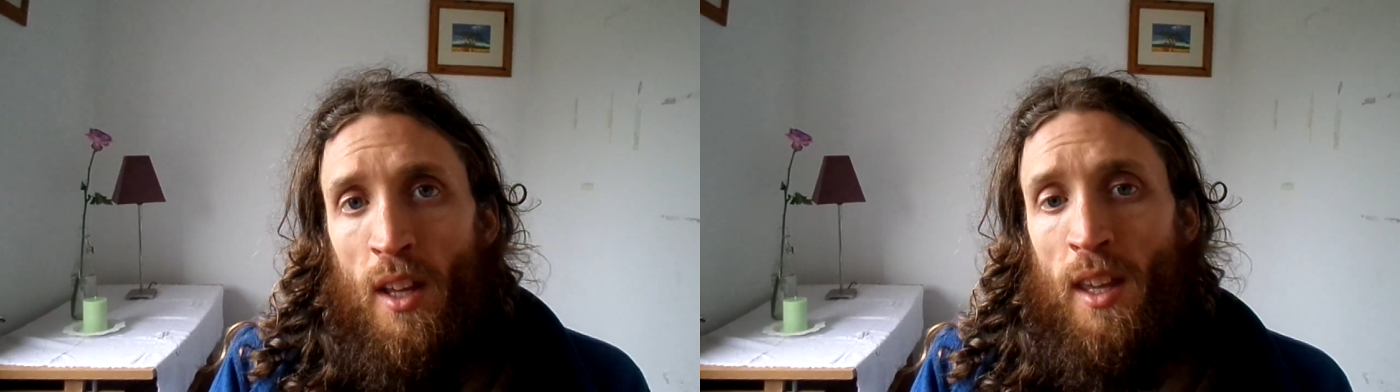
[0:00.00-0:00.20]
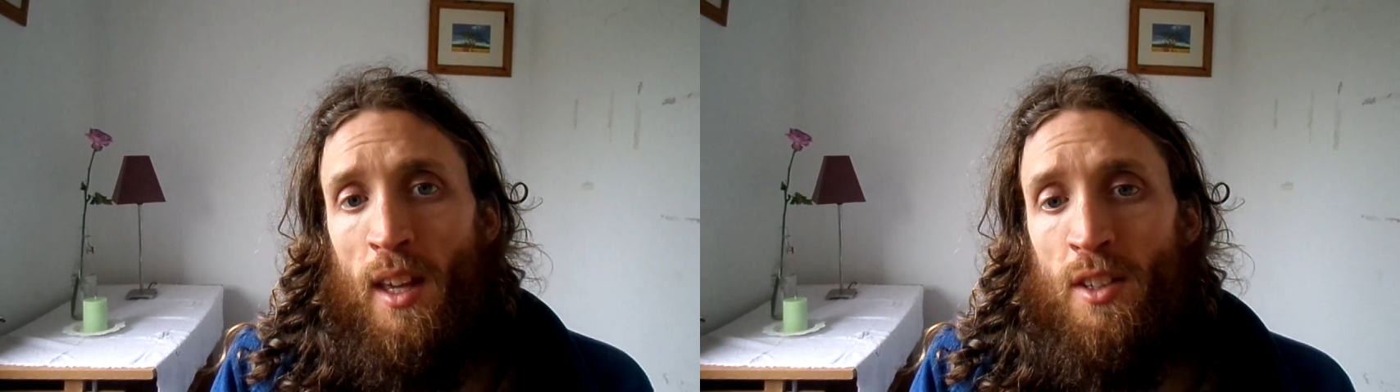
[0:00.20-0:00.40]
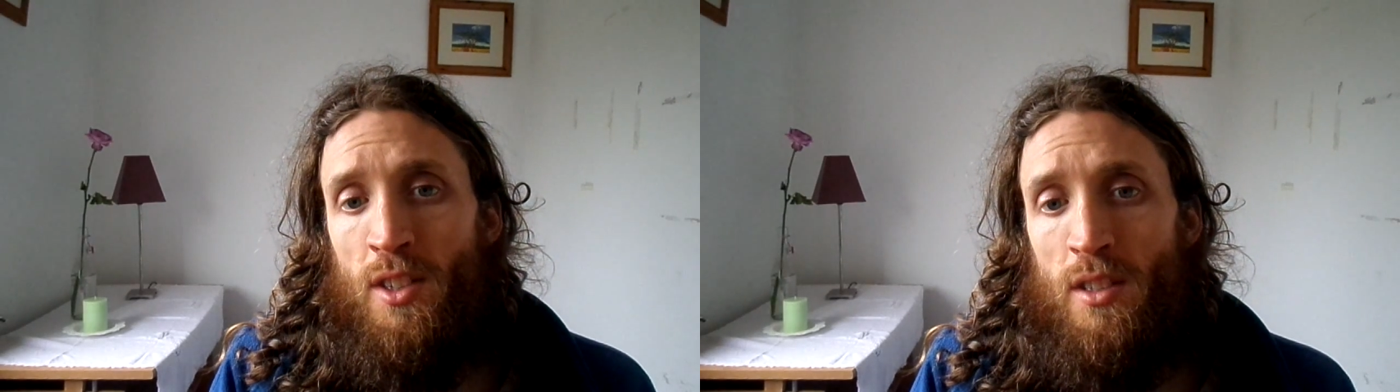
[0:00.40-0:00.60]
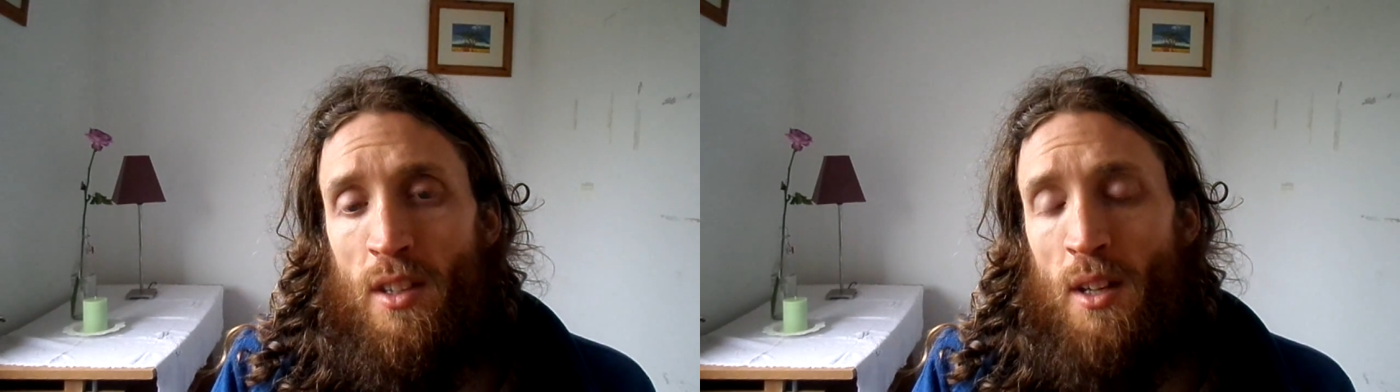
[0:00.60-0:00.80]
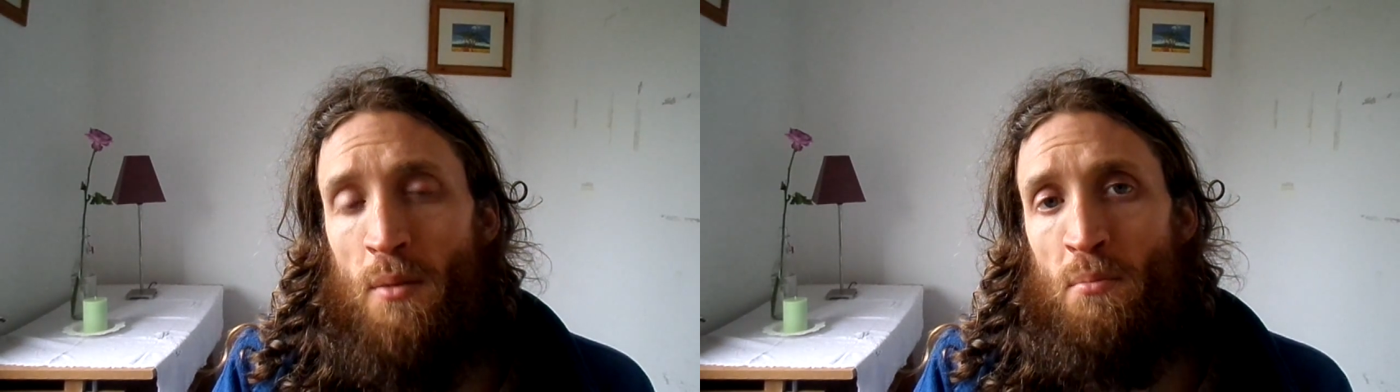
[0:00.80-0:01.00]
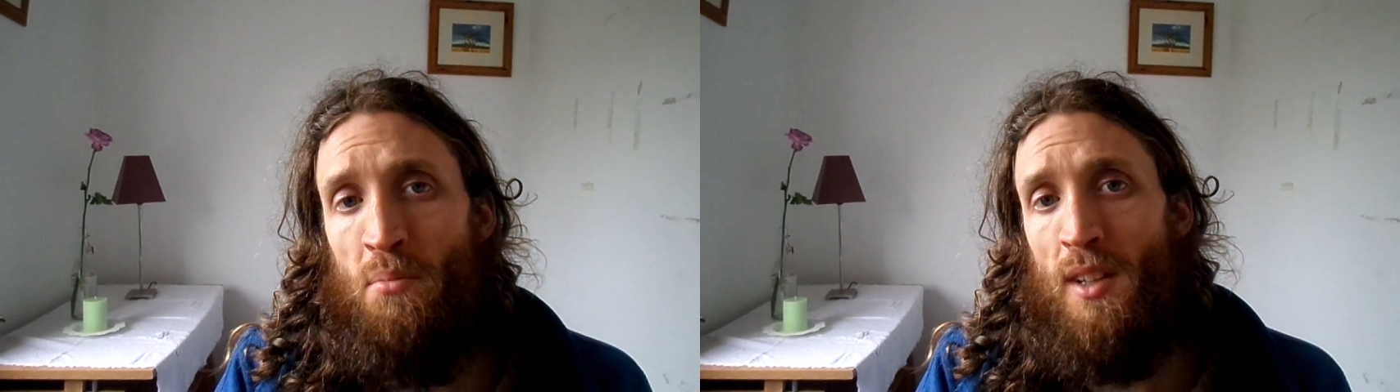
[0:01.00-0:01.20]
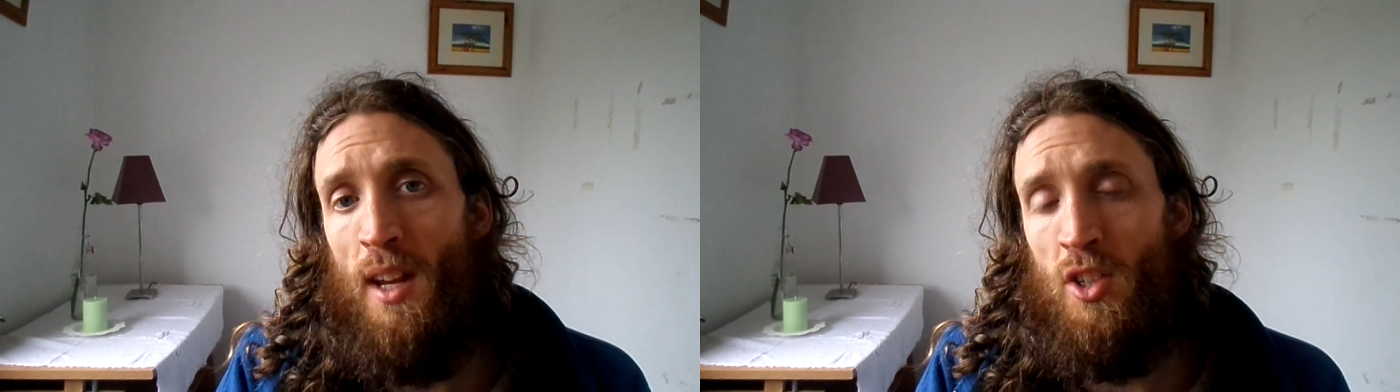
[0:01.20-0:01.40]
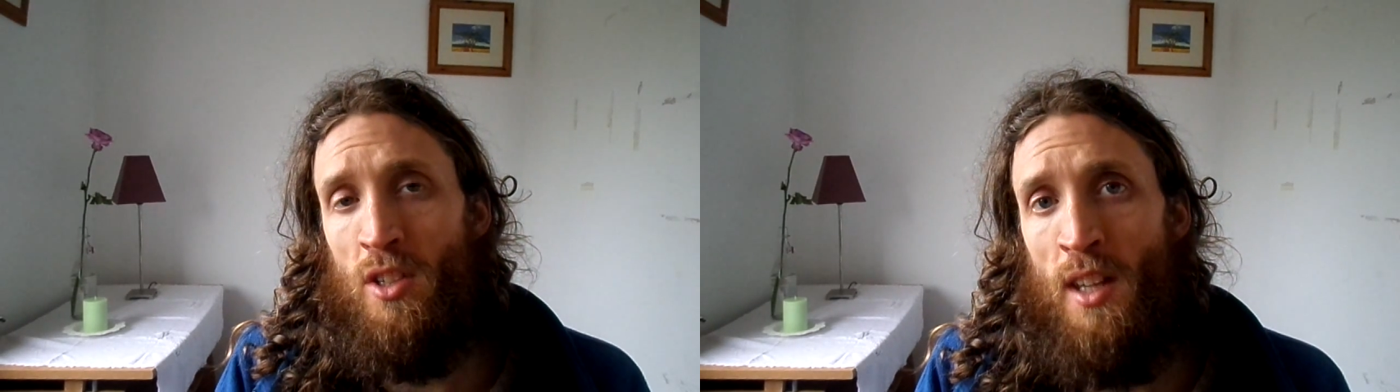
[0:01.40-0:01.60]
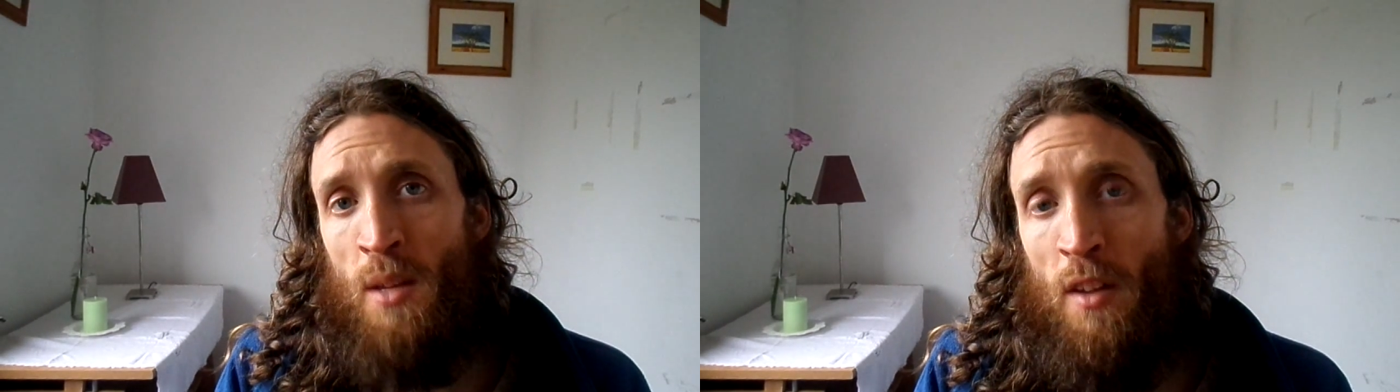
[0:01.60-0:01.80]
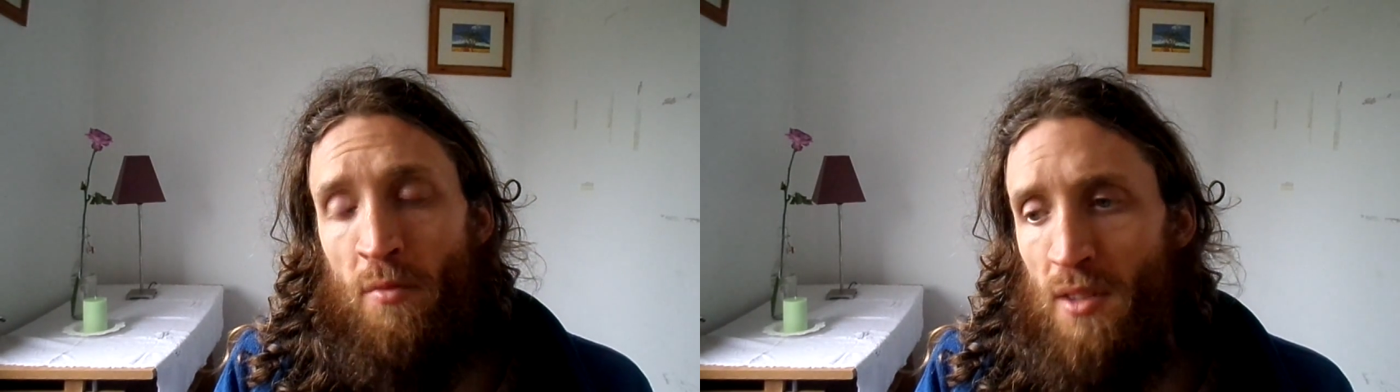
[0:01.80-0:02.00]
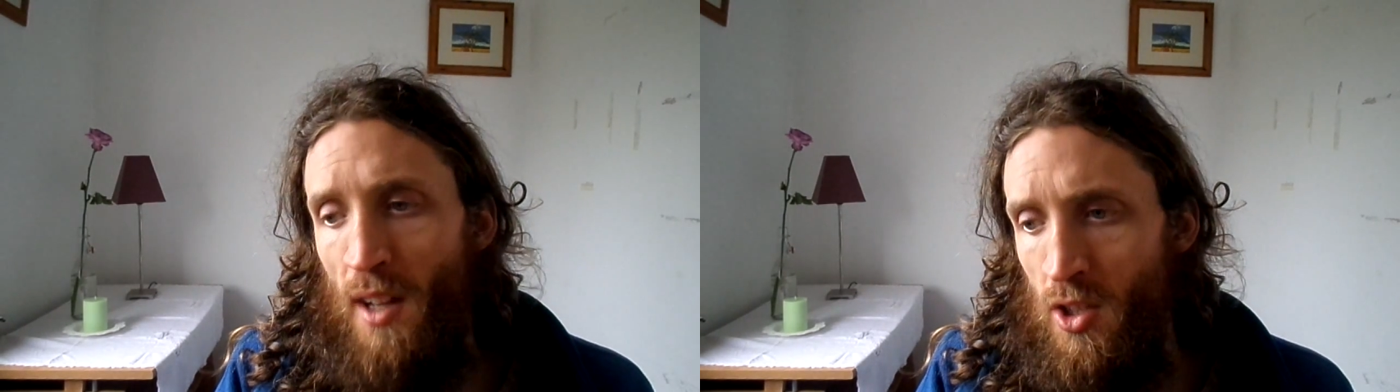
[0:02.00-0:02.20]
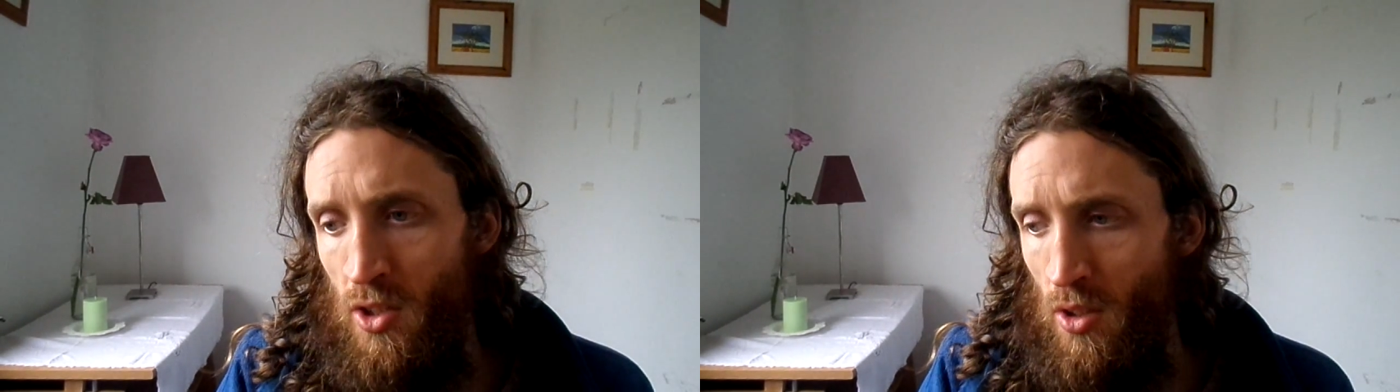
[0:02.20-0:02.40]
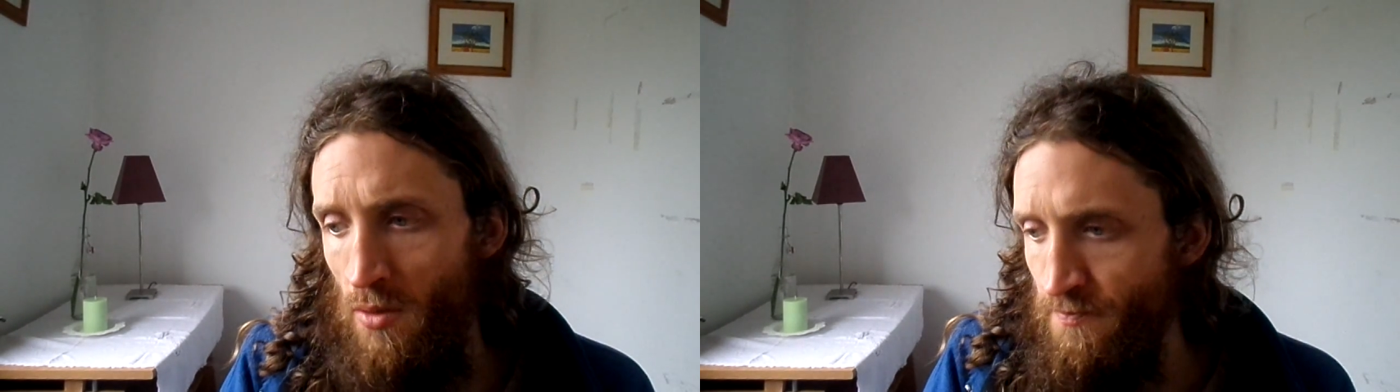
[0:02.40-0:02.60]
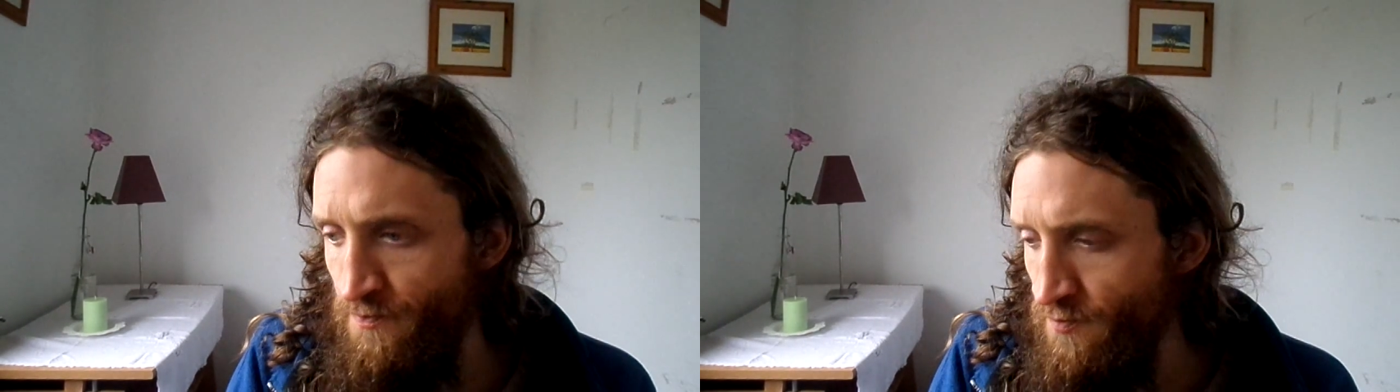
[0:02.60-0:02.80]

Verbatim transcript: against um, protection, EMF protection too.